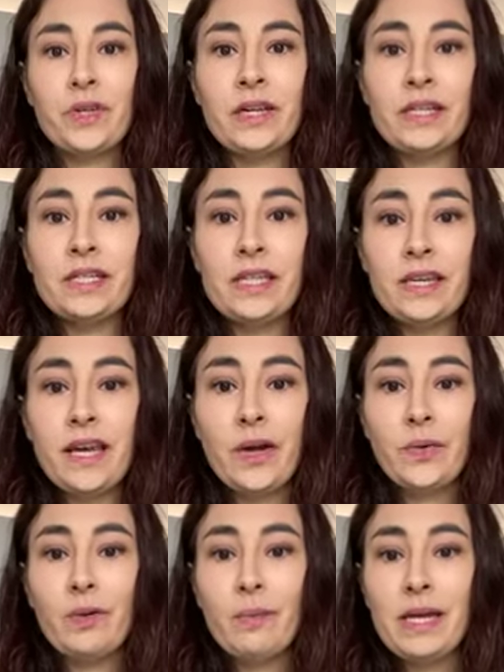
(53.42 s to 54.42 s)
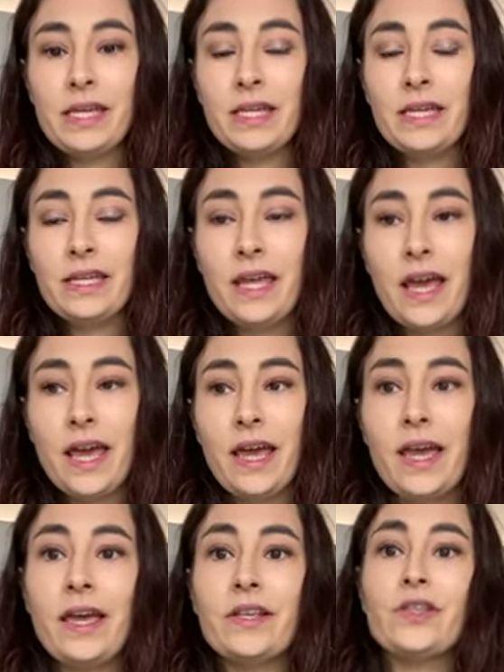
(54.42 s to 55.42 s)
tonight we're making
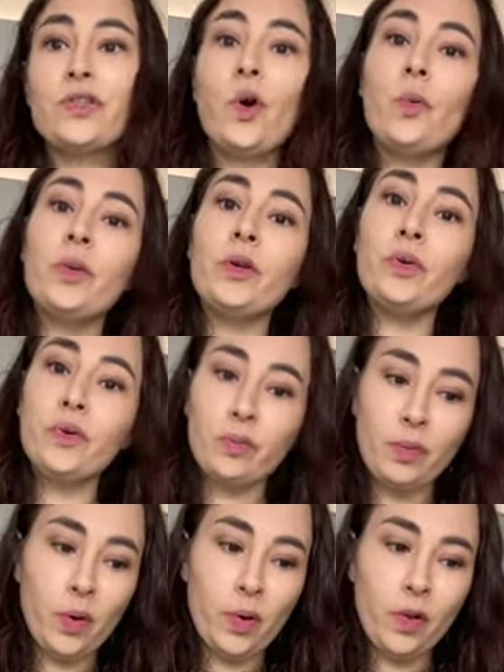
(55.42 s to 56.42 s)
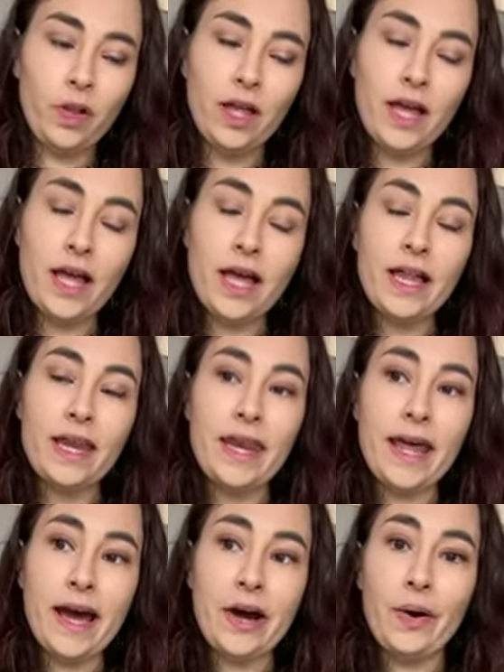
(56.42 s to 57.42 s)
a soba noodle bowl.
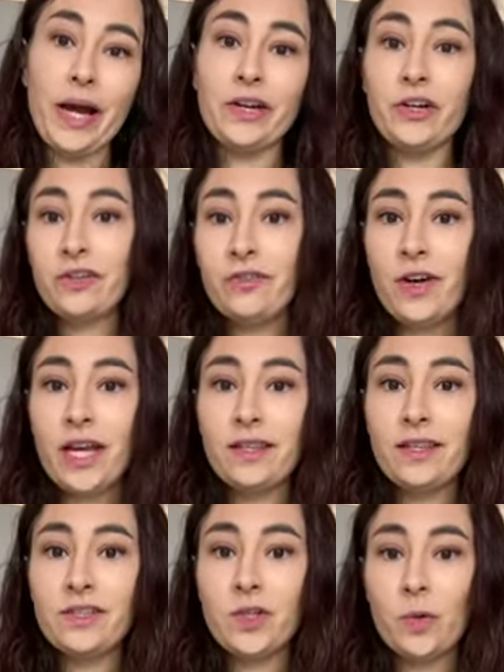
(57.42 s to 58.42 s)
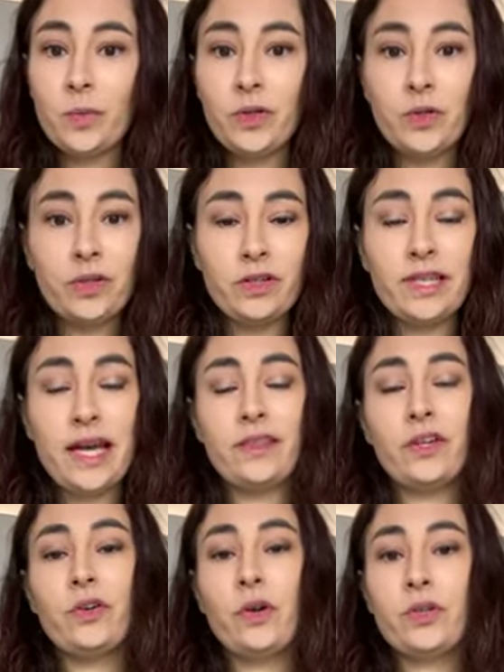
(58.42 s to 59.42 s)
Now, I couldn't find the soba noodles at the
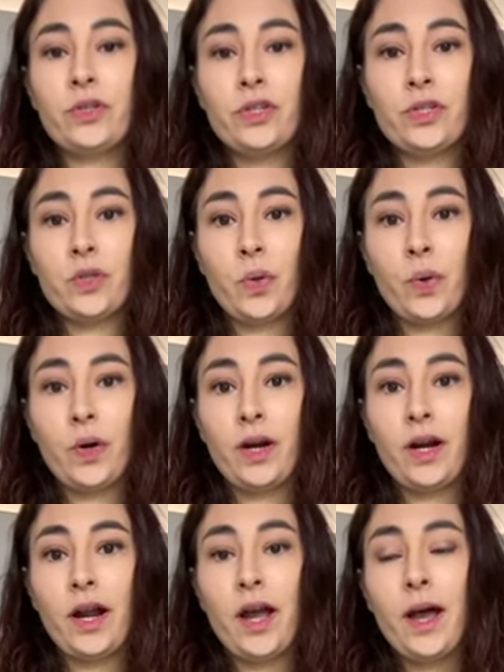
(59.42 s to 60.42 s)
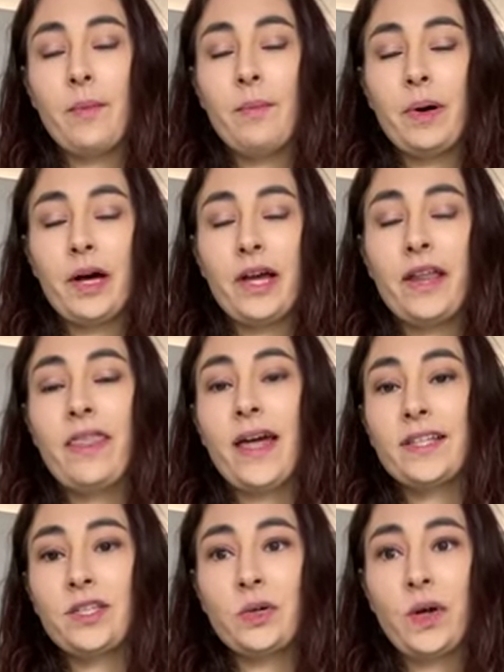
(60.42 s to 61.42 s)
grocery store, but
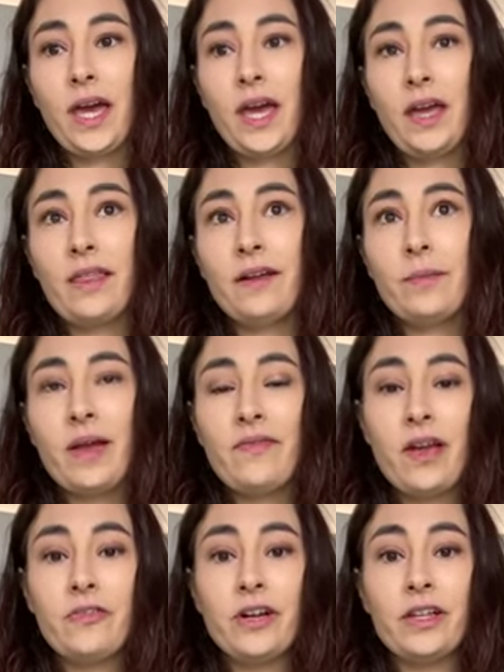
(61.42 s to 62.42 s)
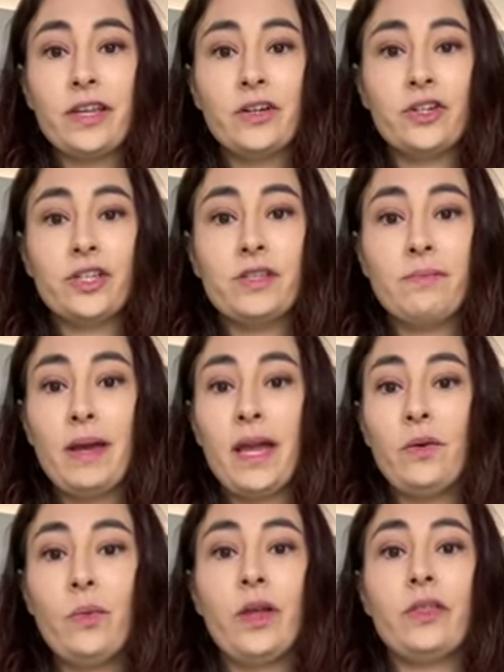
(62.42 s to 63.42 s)
that's okay. They're my favorite. They're just
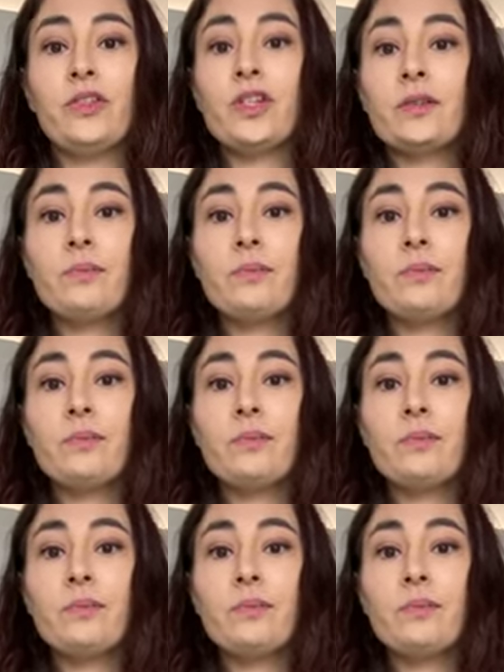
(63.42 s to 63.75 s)
made with just